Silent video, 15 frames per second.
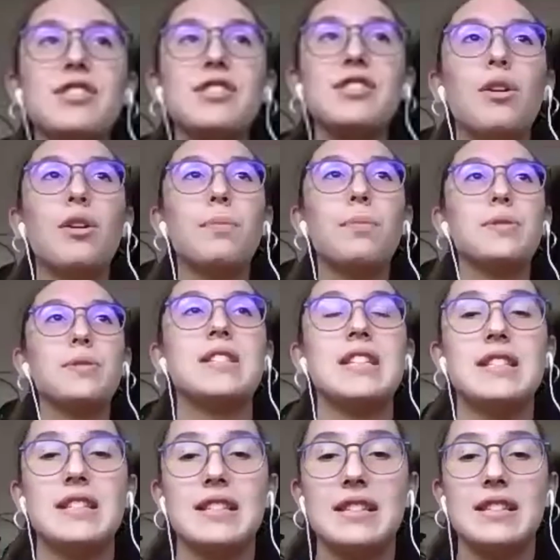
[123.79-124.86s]
to see
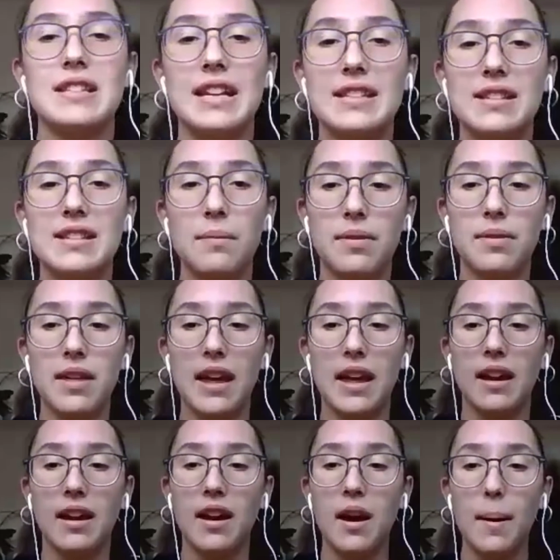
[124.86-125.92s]
something
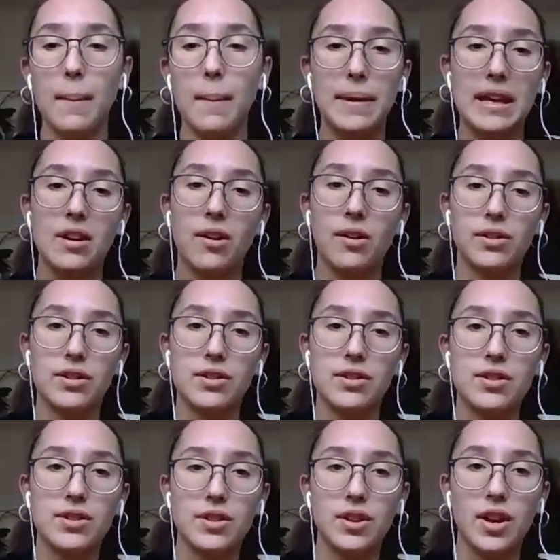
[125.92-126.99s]
beyond
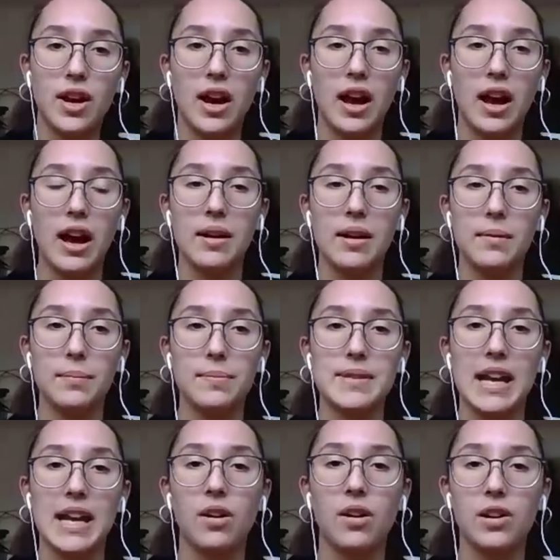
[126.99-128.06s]
um,
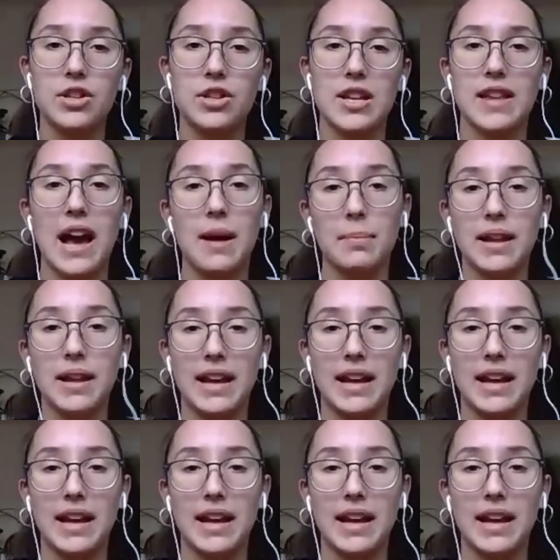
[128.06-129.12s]
psychology and the
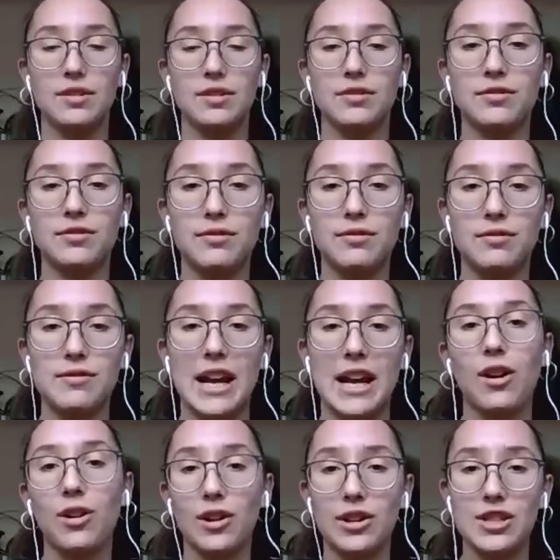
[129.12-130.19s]
application of
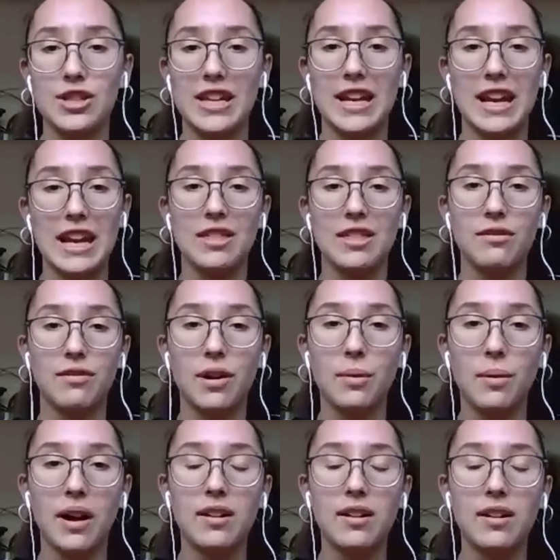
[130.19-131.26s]
psychology in the real
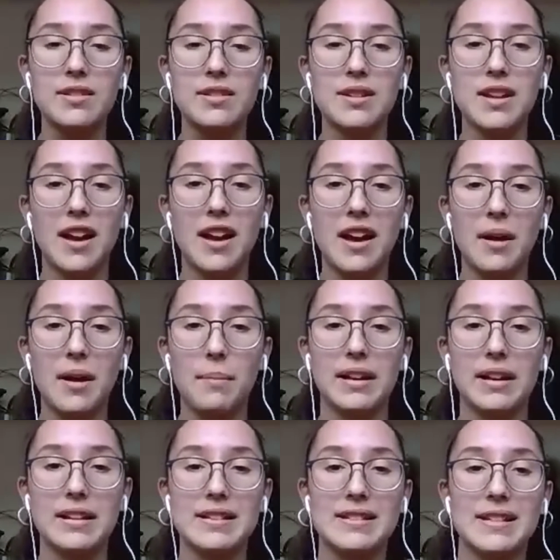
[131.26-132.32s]
world.
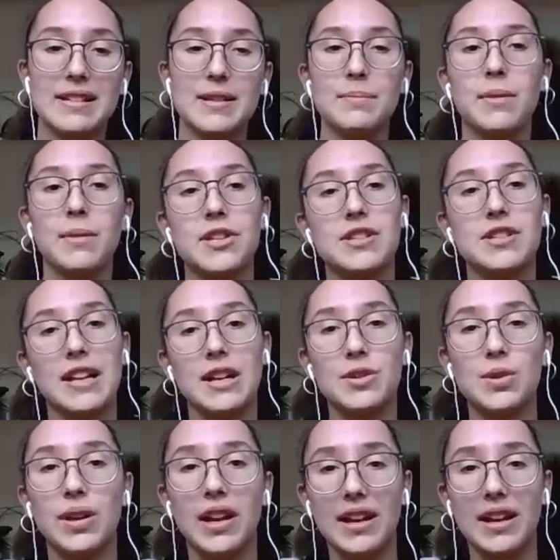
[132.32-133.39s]
Because as much as I
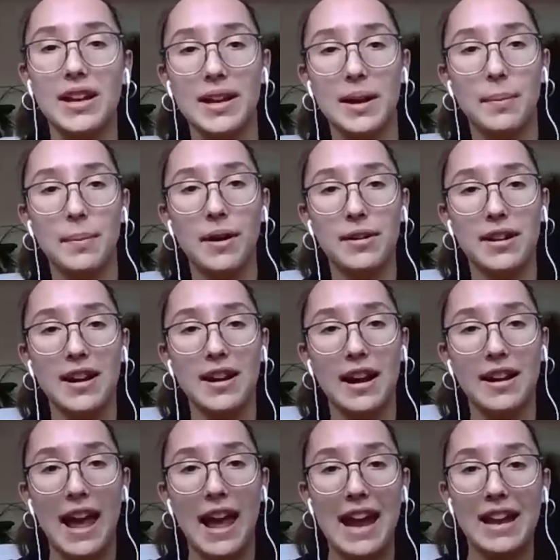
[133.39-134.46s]
enjoy learning about it at
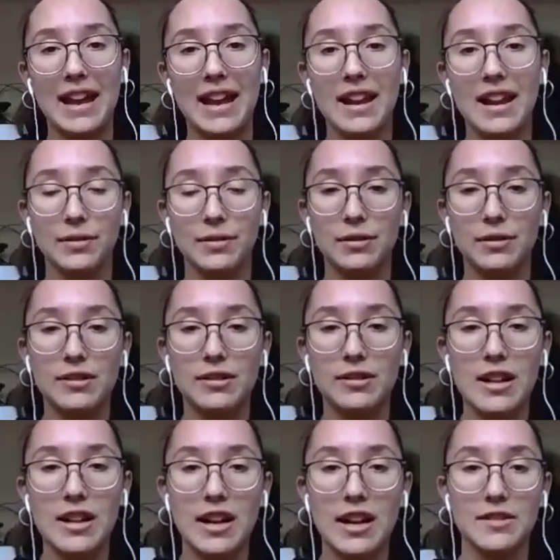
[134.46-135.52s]
A level,
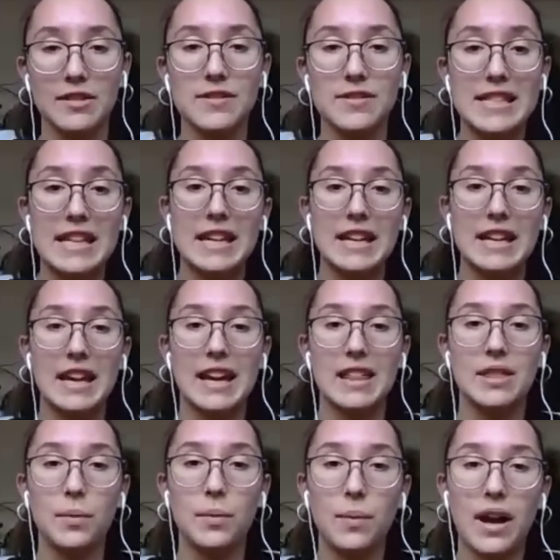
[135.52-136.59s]
kind of seeing it in the
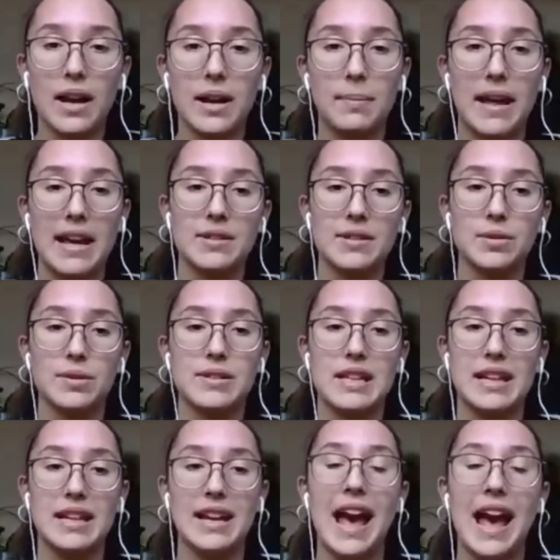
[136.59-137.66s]
workplace or
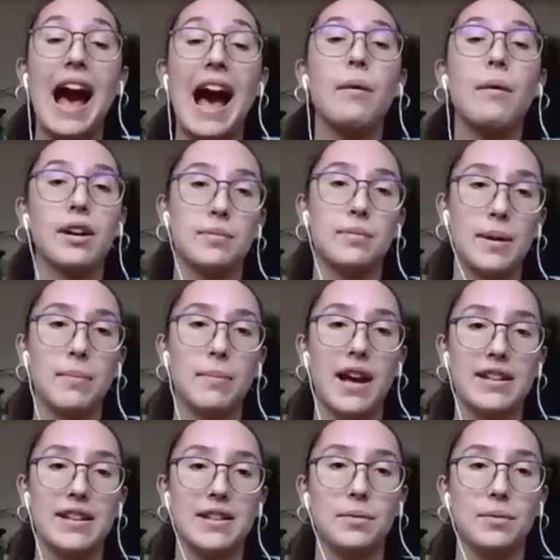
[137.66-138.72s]
seeing how it could be
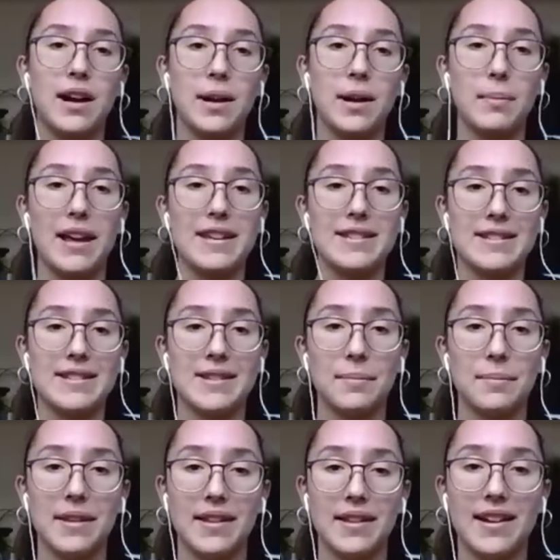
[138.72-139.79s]
applied in the workplace is
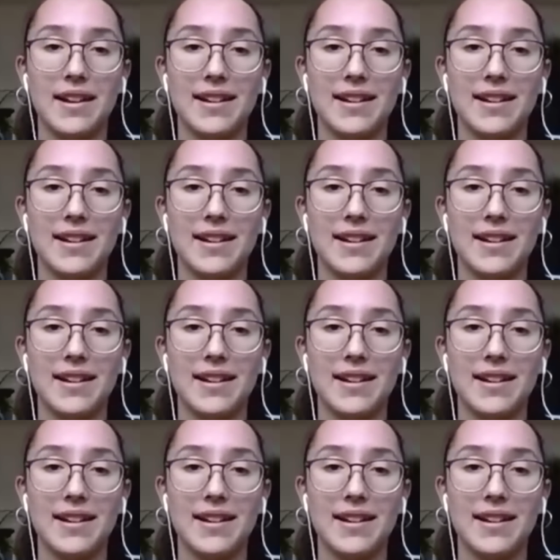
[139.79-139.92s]
something that